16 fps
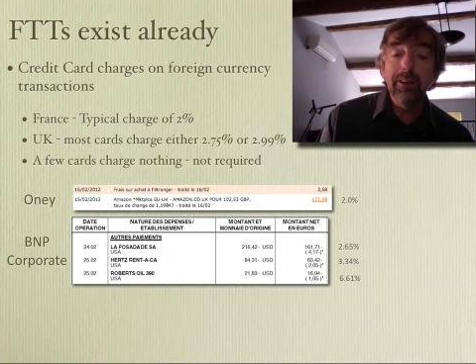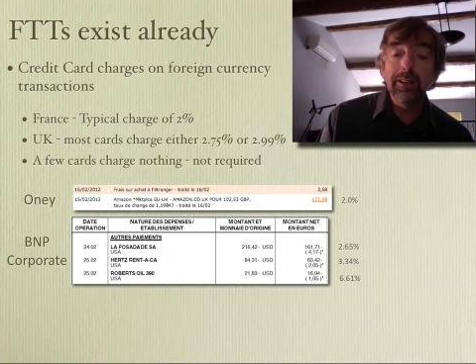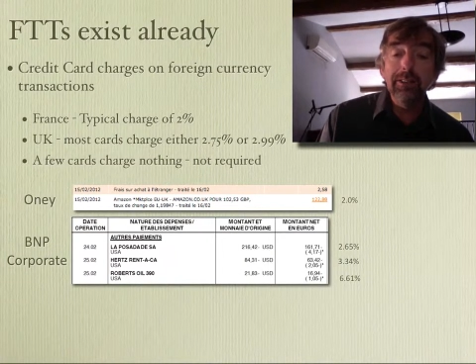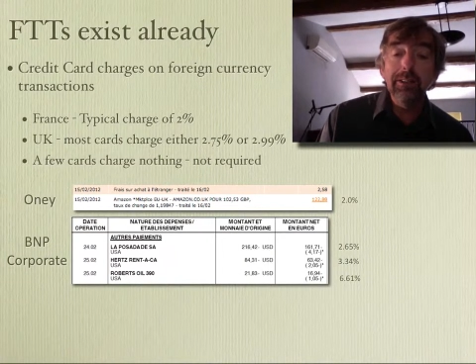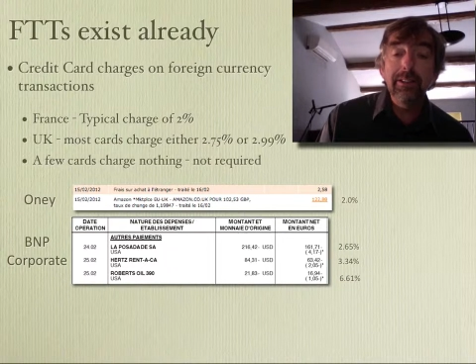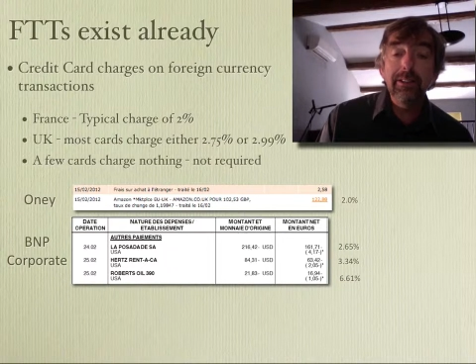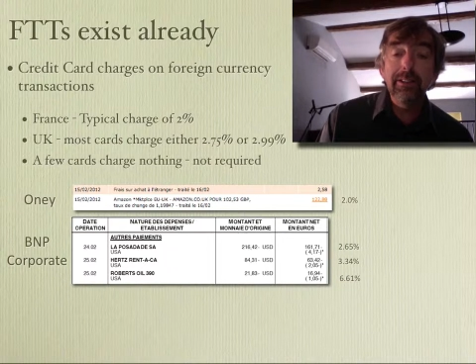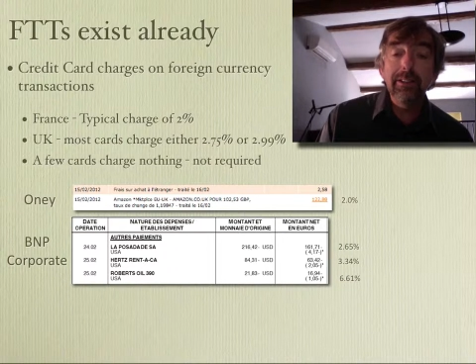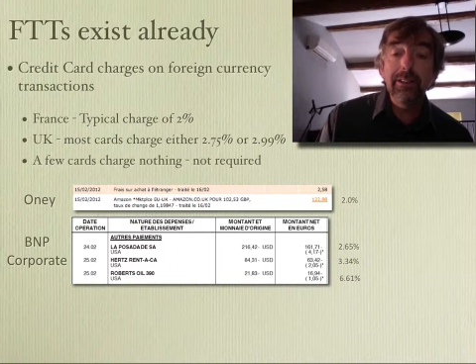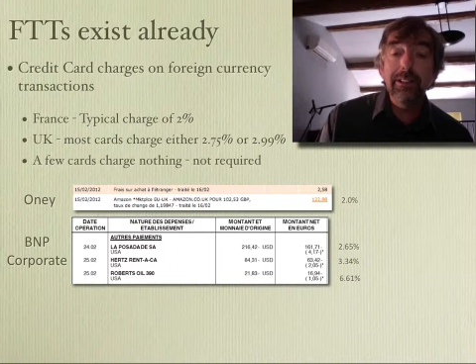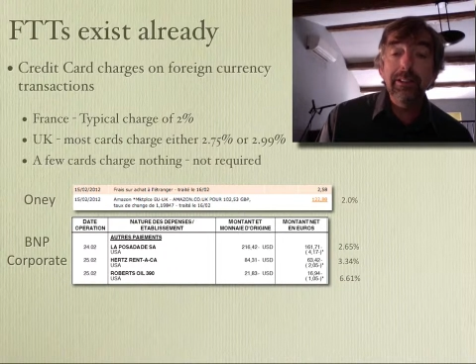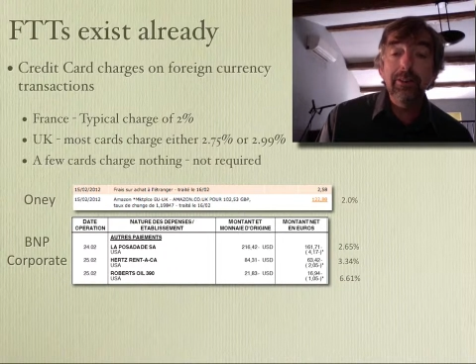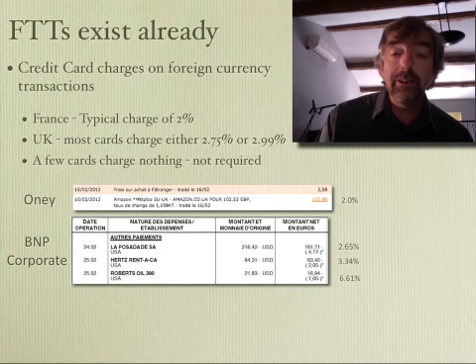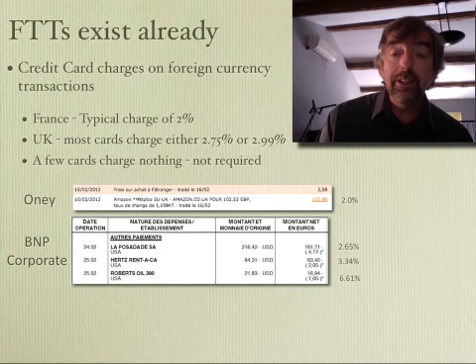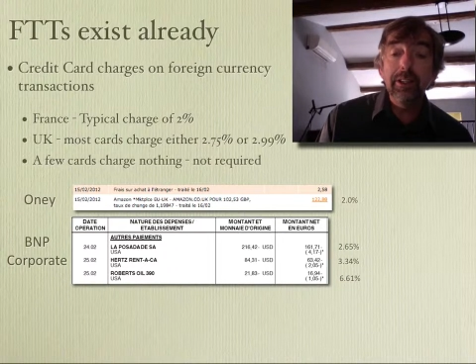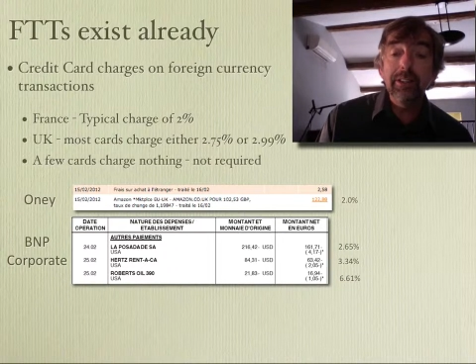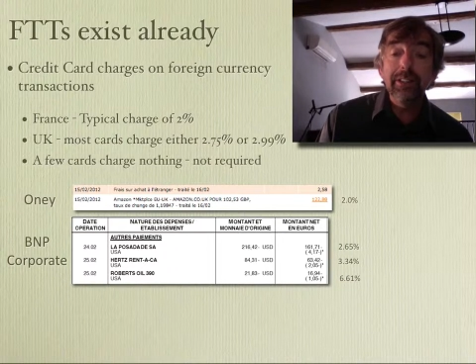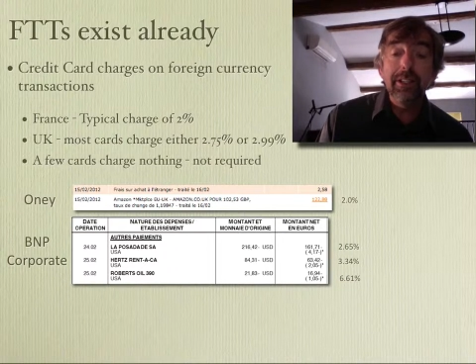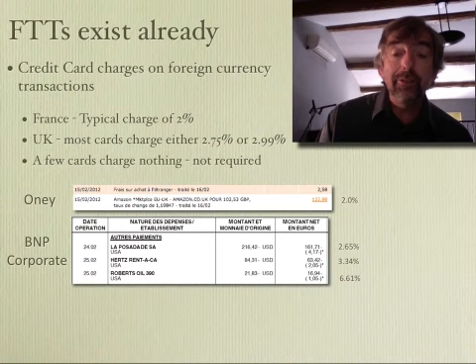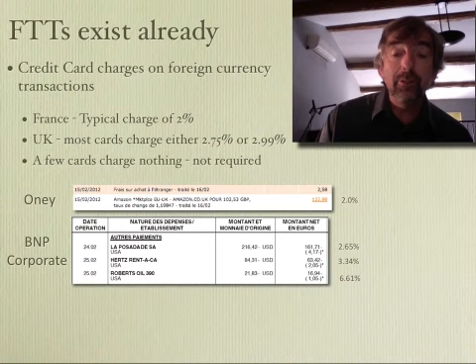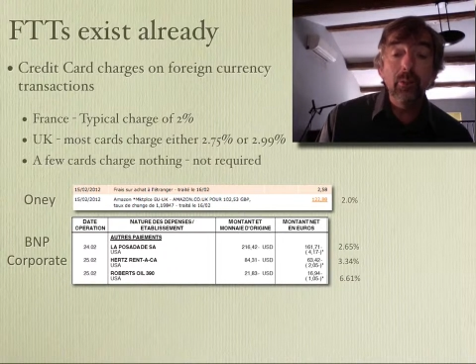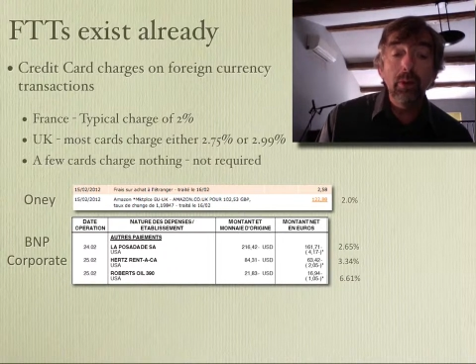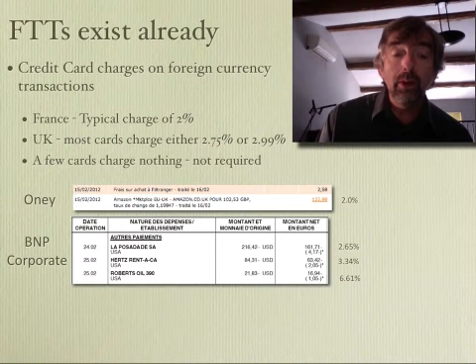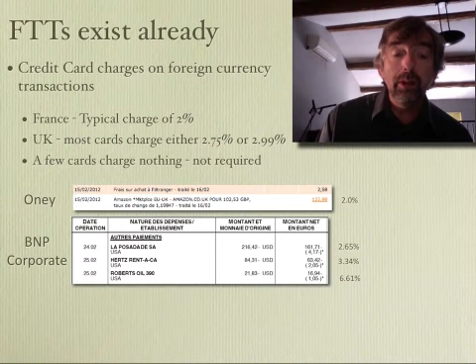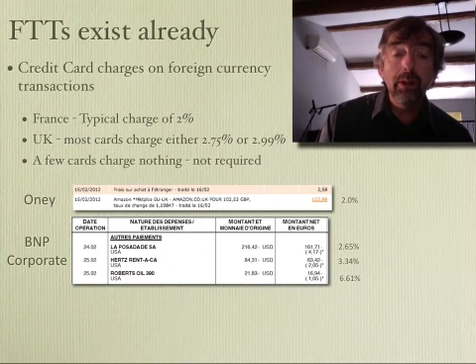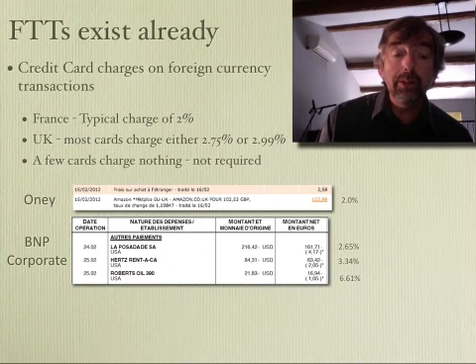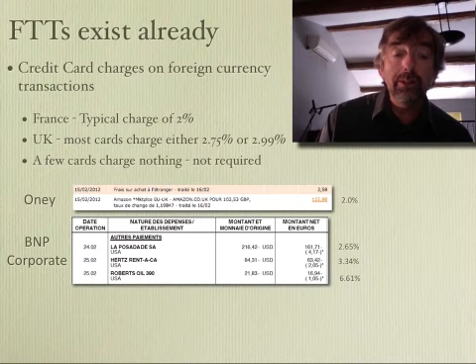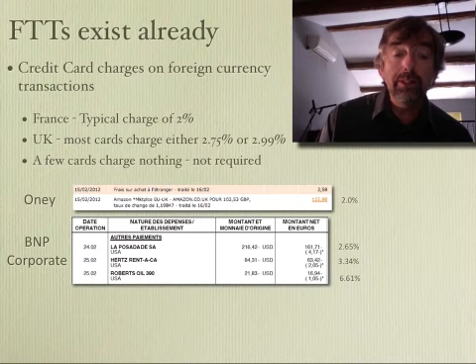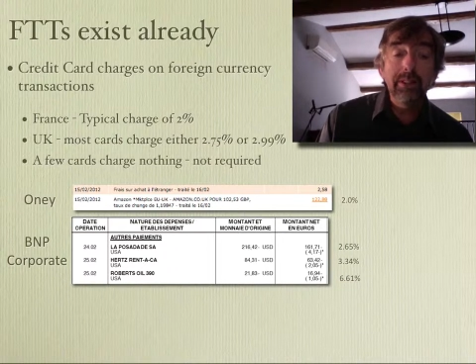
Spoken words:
it's even worse.